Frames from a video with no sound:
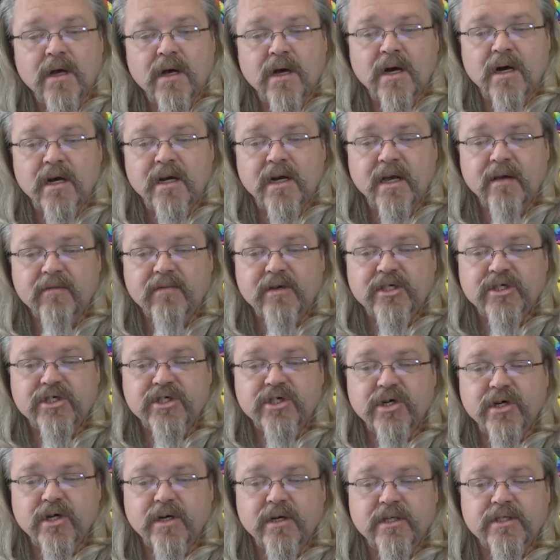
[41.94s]
A Navy
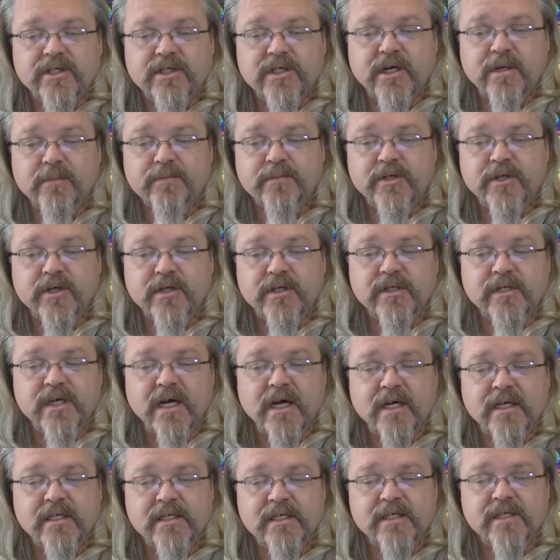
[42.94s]
ship took
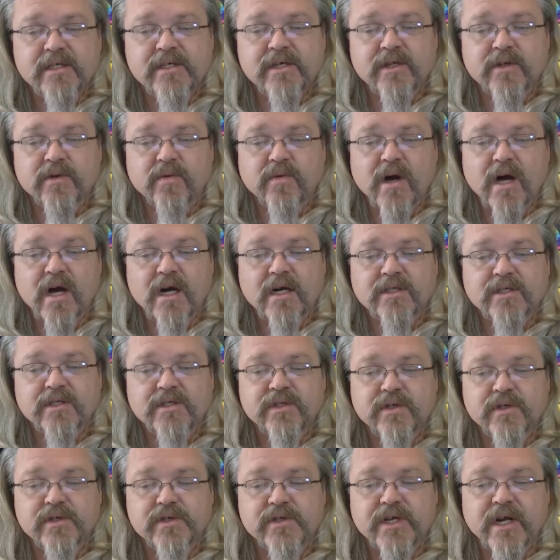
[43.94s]
scientists to the rocks
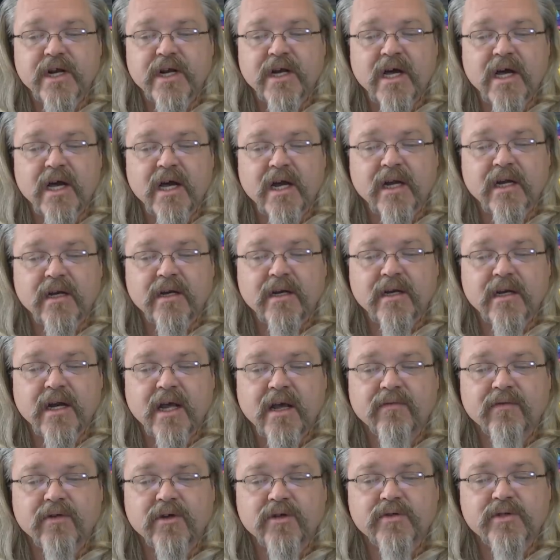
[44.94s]
Thursday night.
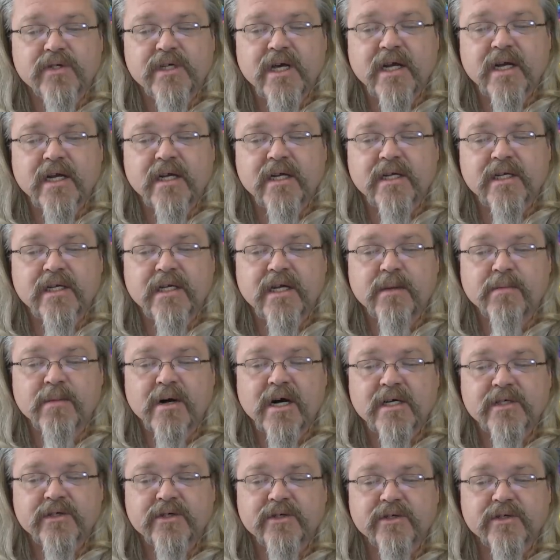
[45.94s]
Naval Lieutenant Tim
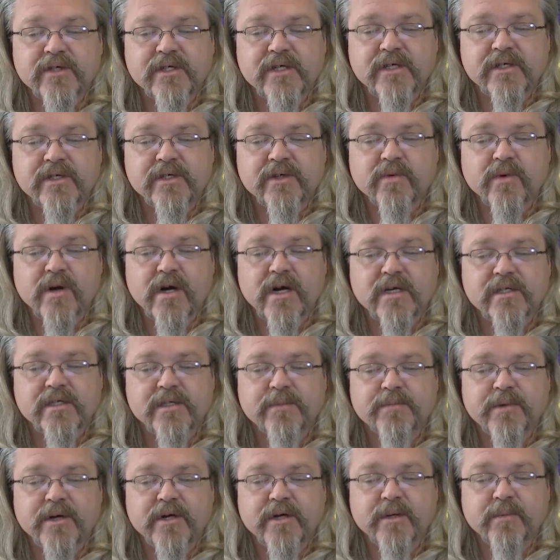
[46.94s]
Oscar says the rocks
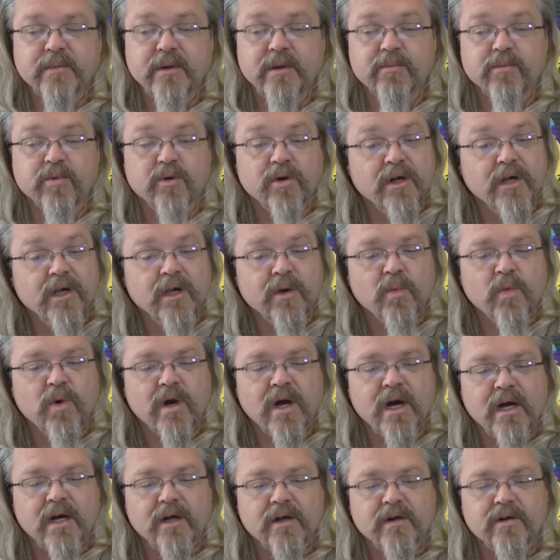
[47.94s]
appear to be brilliant
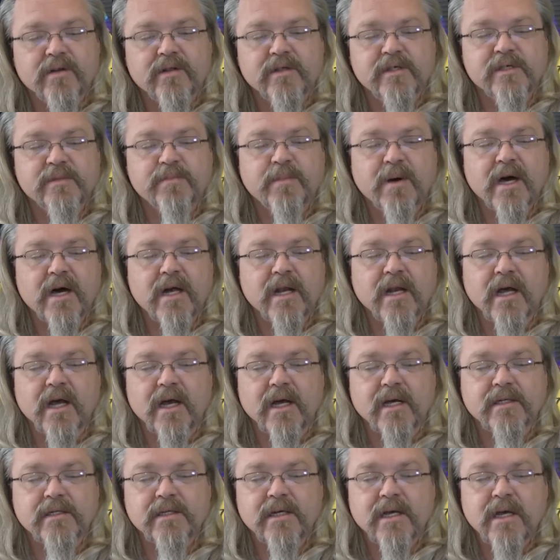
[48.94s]
white under the
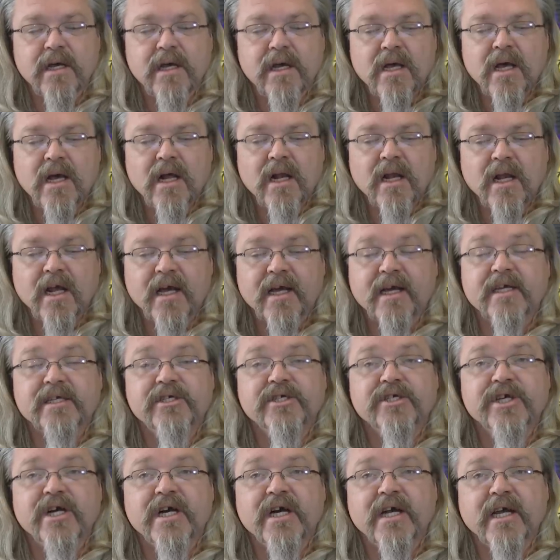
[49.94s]
spotlight, like a
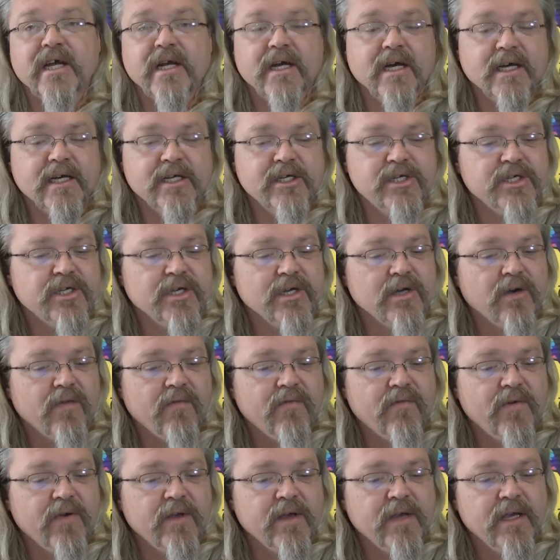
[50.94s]
giant ice
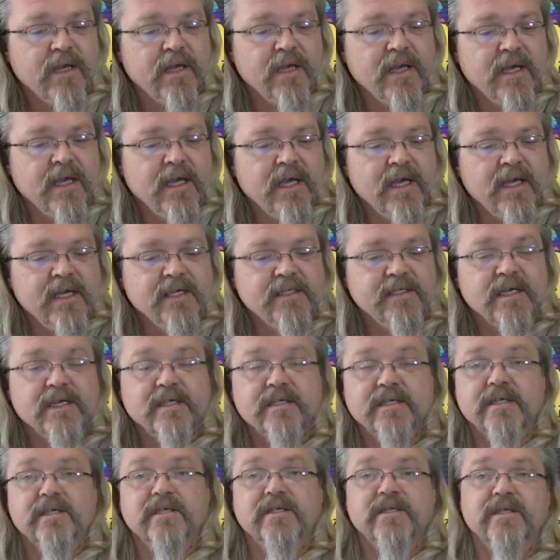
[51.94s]
shelf. He
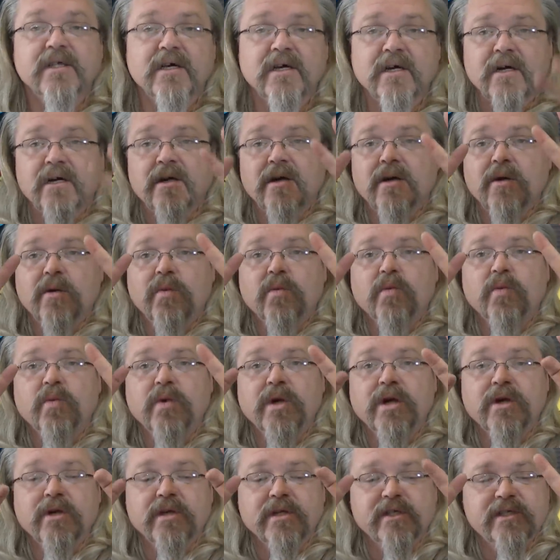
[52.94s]
says it's the
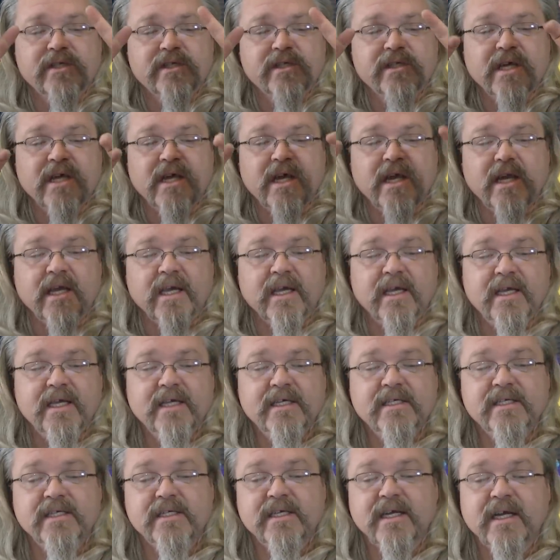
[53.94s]
weirdest thing
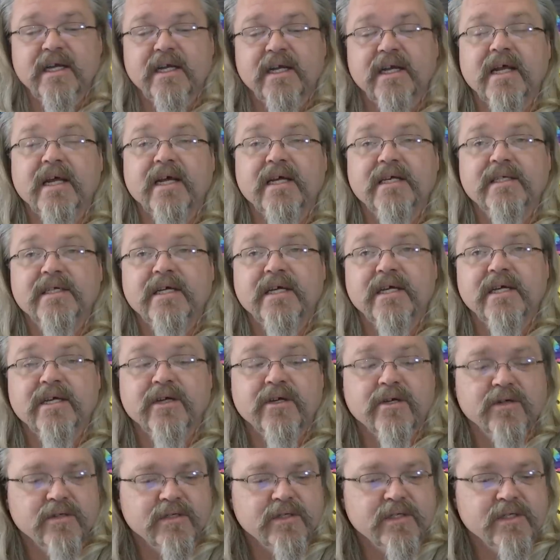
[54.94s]
he's seen in 18
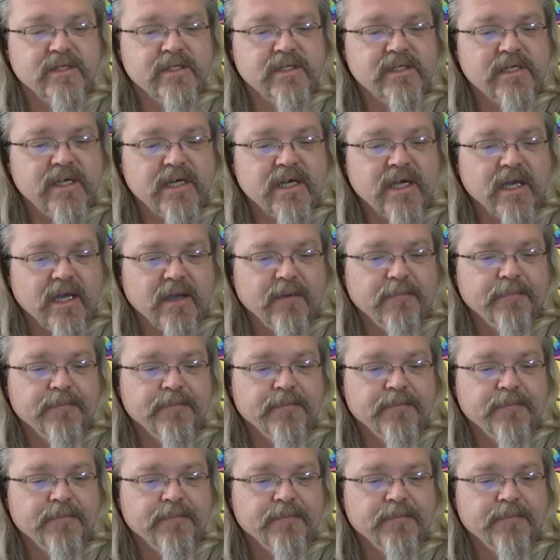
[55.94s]
years at sea.